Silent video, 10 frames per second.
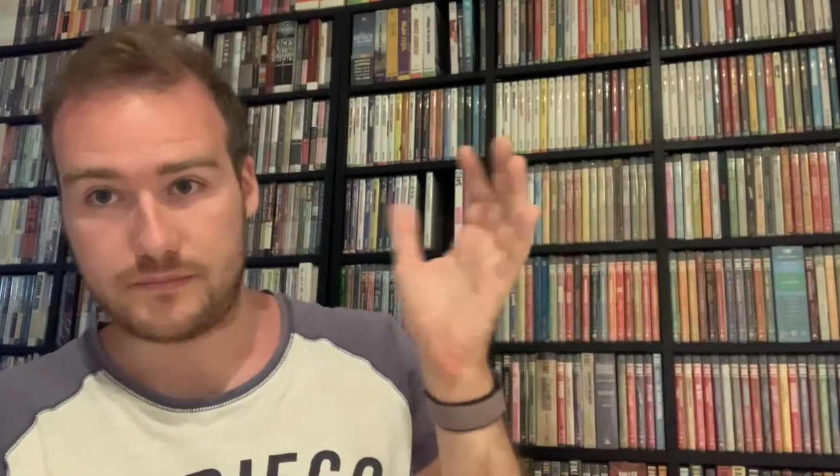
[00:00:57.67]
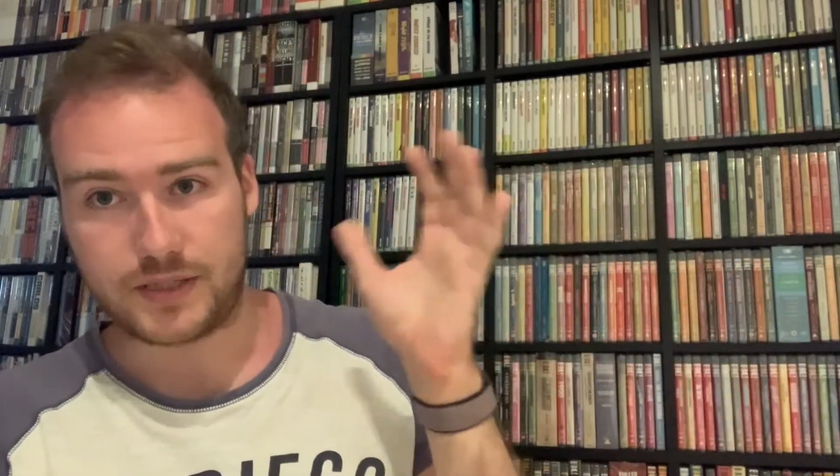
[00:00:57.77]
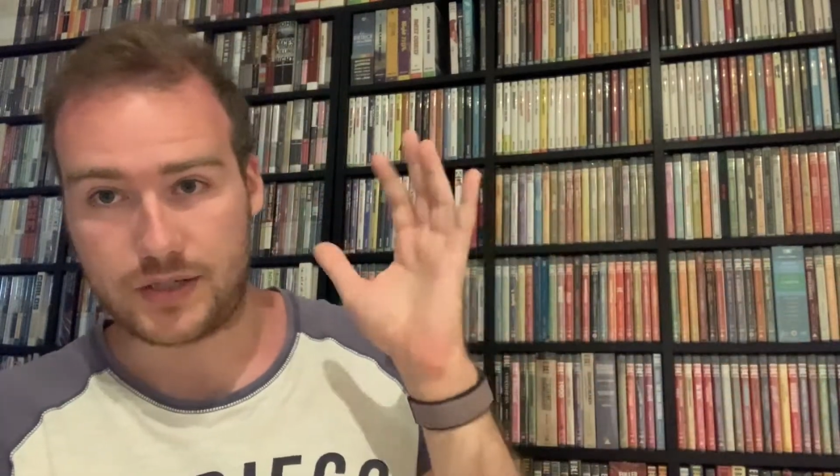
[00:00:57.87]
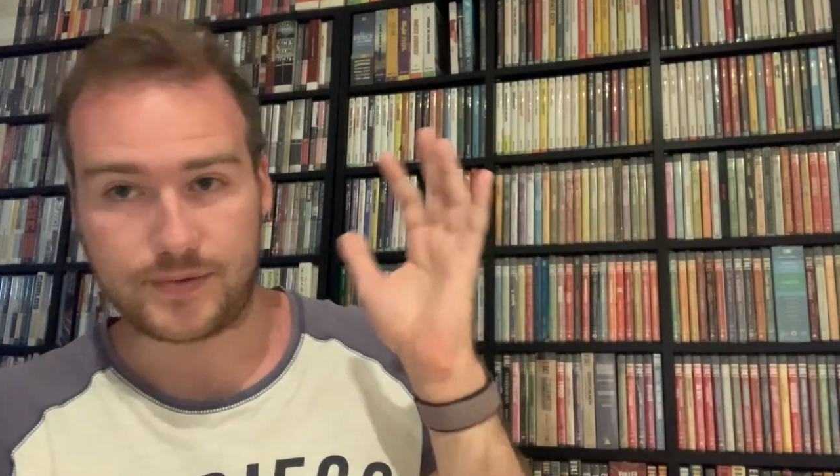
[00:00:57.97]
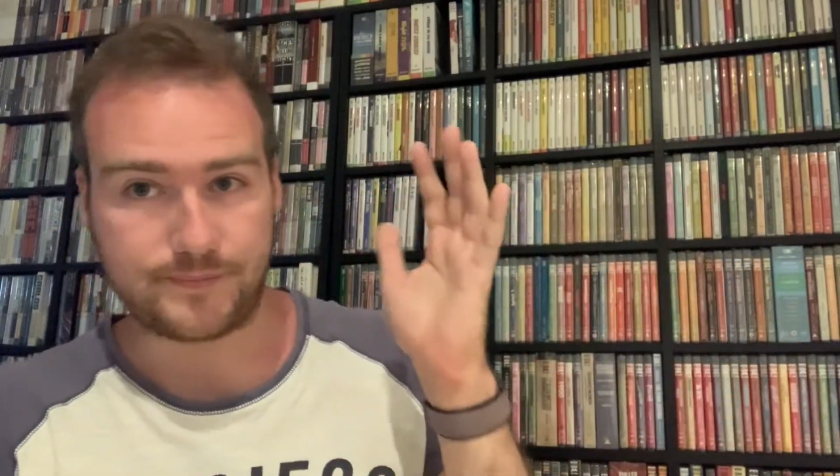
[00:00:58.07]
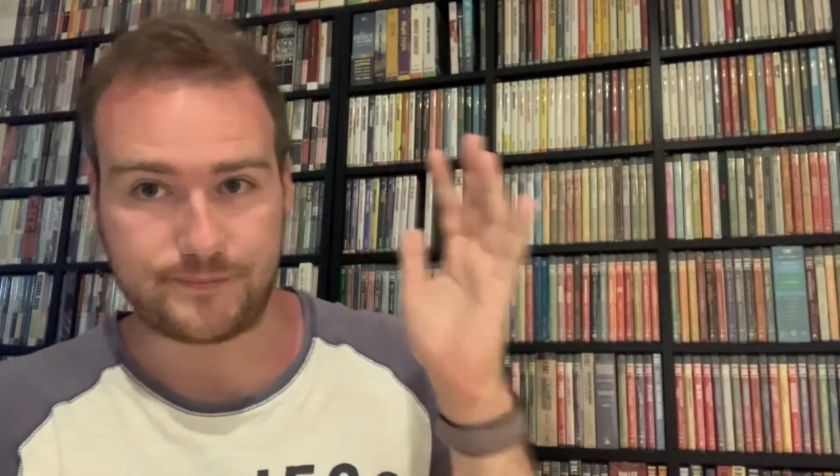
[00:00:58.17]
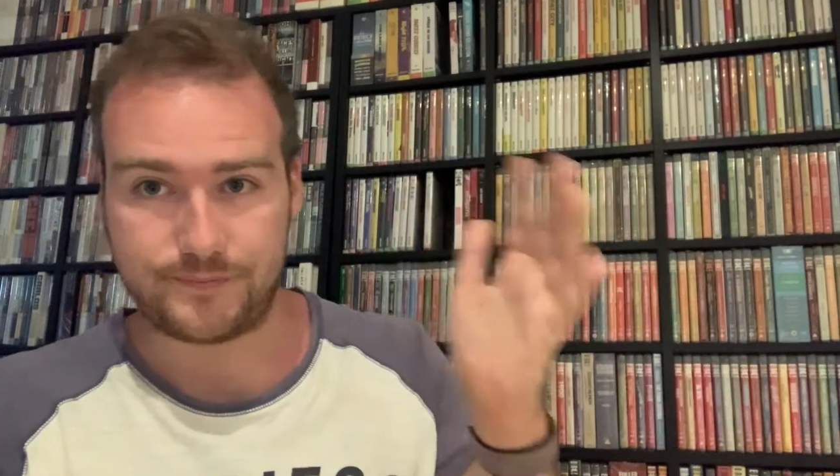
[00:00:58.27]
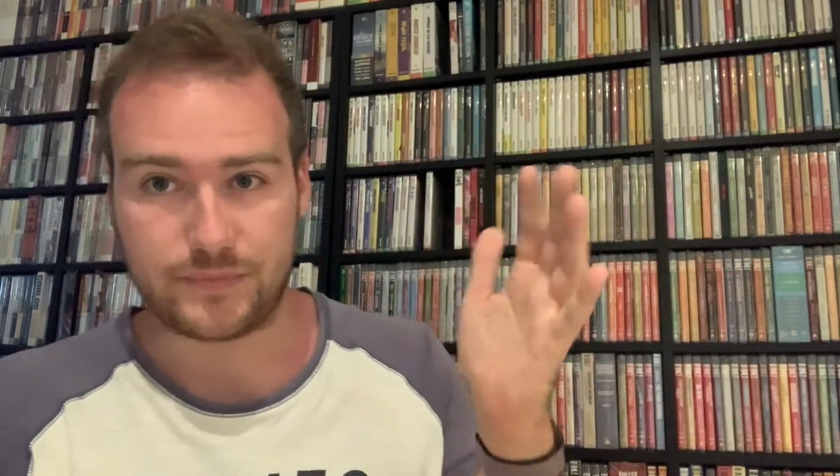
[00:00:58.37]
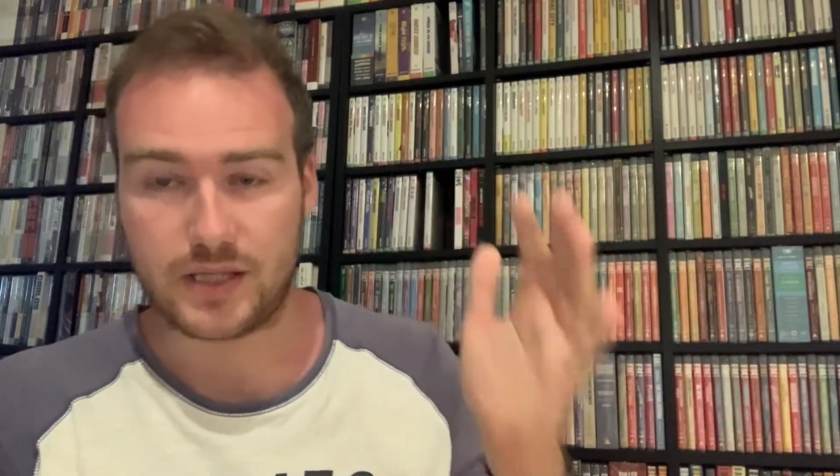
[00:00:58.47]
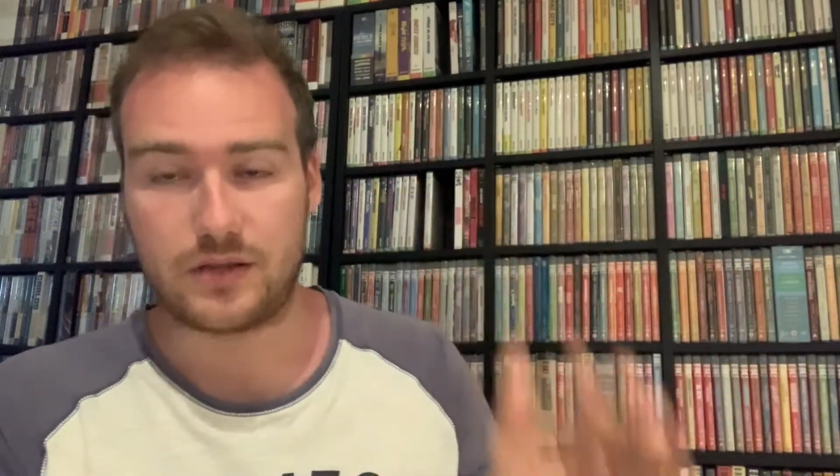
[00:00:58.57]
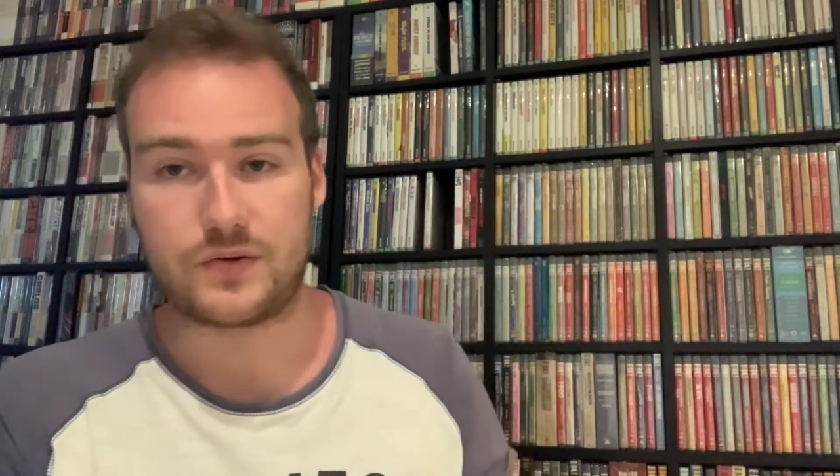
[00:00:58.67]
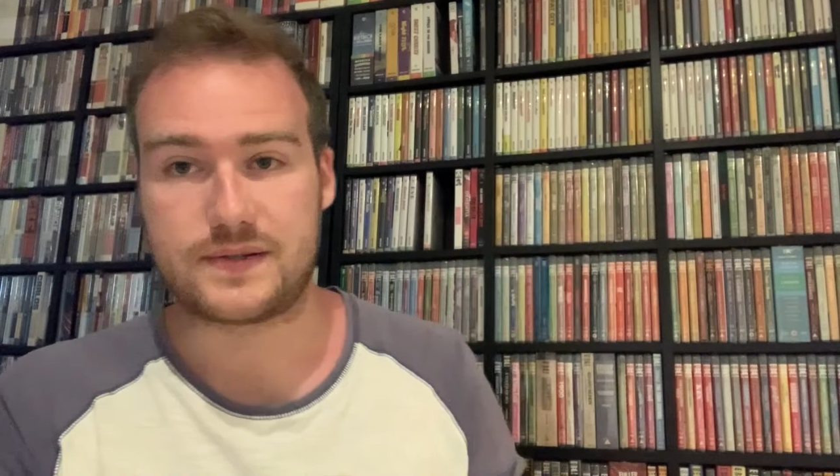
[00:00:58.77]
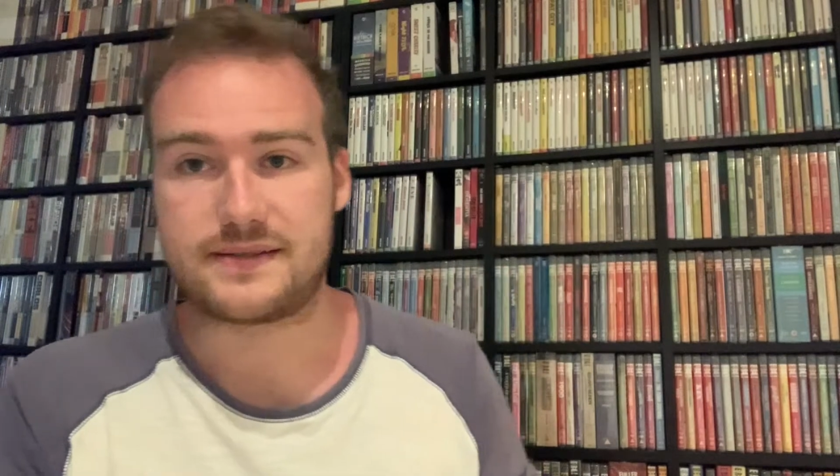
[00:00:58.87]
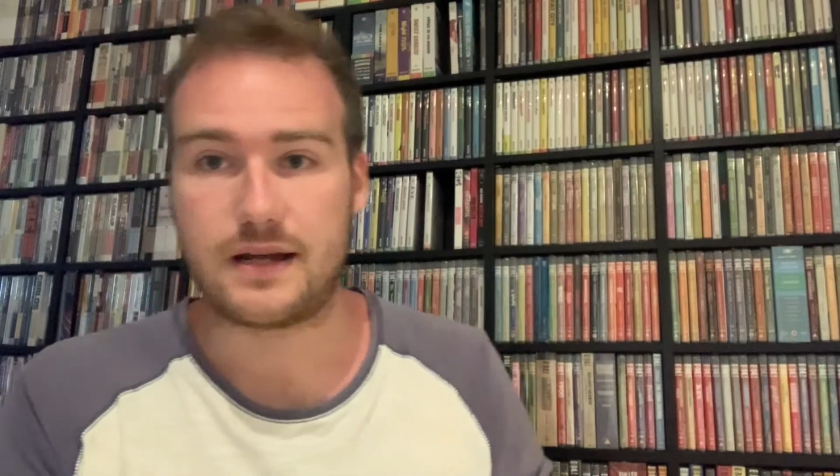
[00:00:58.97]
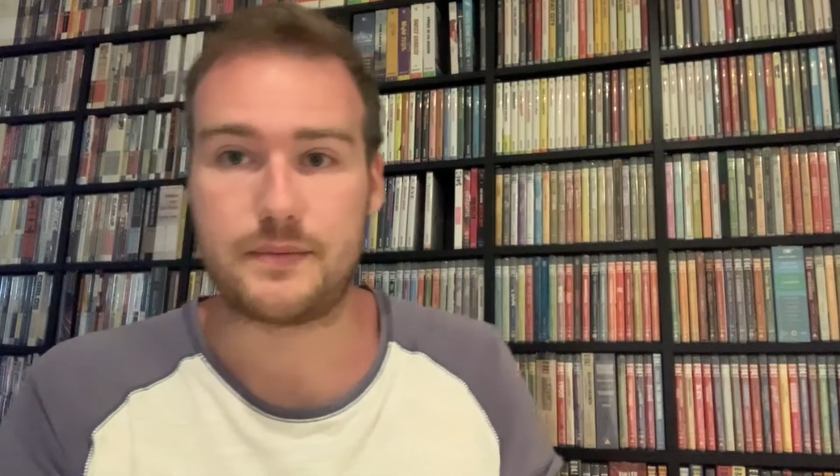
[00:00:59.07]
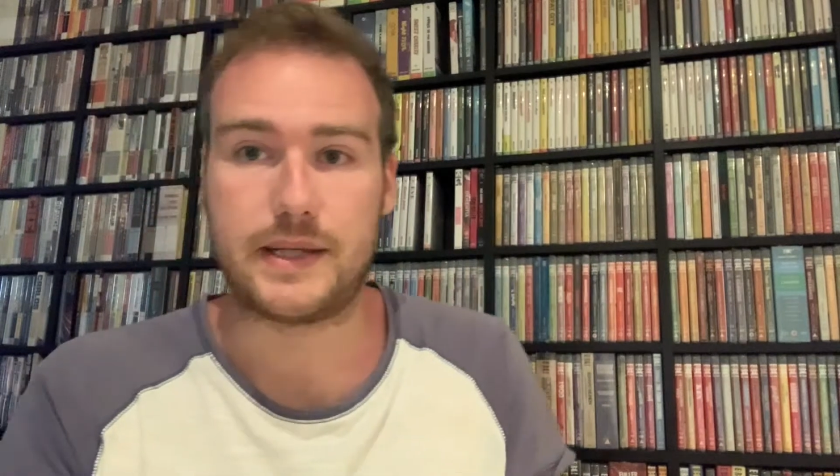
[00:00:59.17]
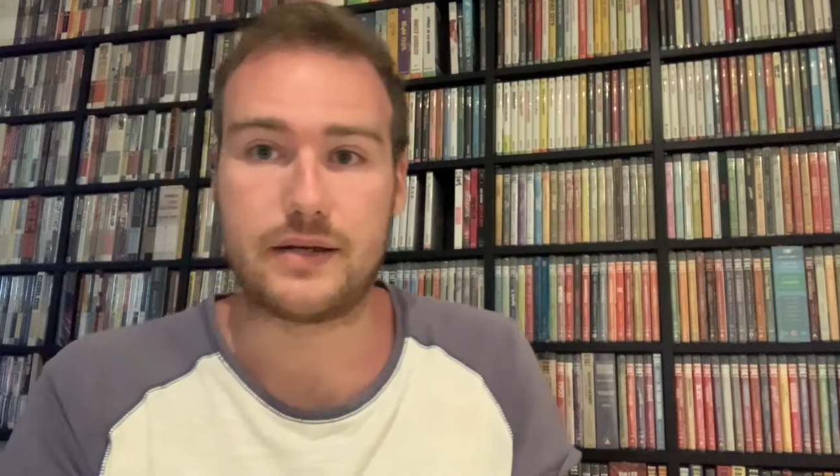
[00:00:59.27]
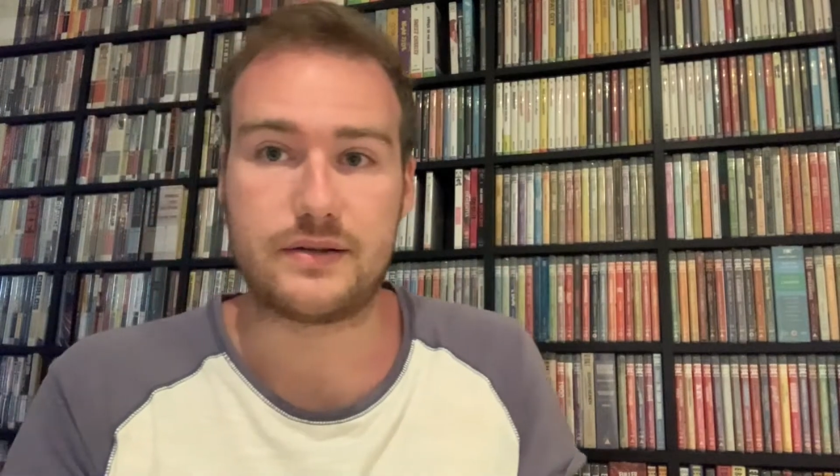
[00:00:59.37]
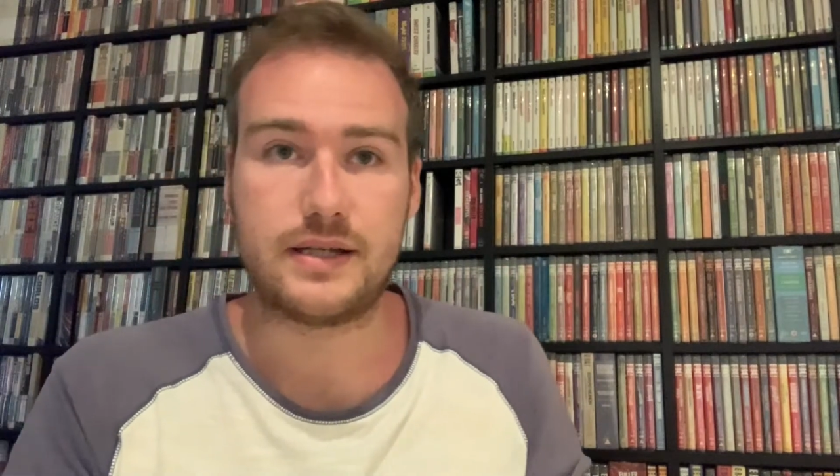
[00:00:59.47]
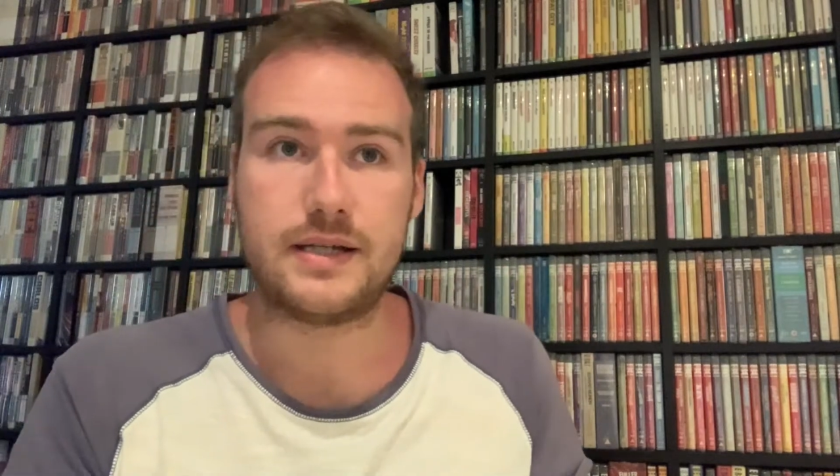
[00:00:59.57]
you know, the longest time now.